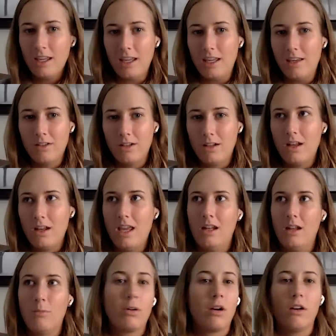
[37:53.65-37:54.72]
Even
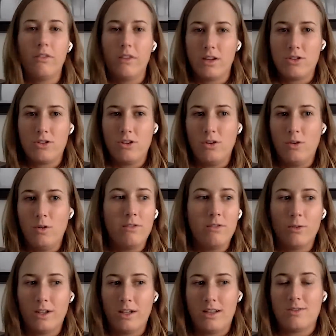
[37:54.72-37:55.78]
in a perfect shoe,
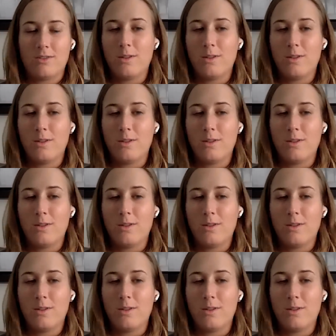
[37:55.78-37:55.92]
even when I